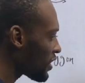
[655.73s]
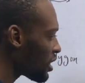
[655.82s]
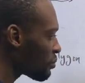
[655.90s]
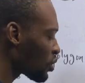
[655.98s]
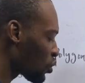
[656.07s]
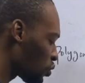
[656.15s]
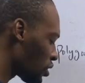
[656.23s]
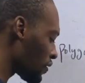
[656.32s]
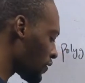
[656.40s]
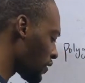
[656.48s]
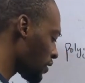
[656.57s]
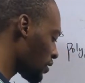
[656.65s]
times
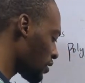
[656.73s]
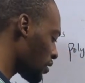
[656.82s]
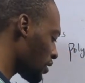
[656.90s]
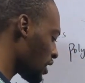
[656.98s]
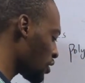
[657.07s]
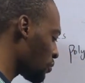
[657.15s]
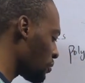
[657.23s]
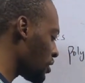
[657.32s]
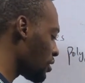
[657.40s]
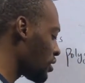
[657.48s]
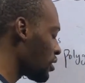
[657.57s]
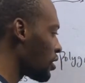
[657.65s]
12. That should be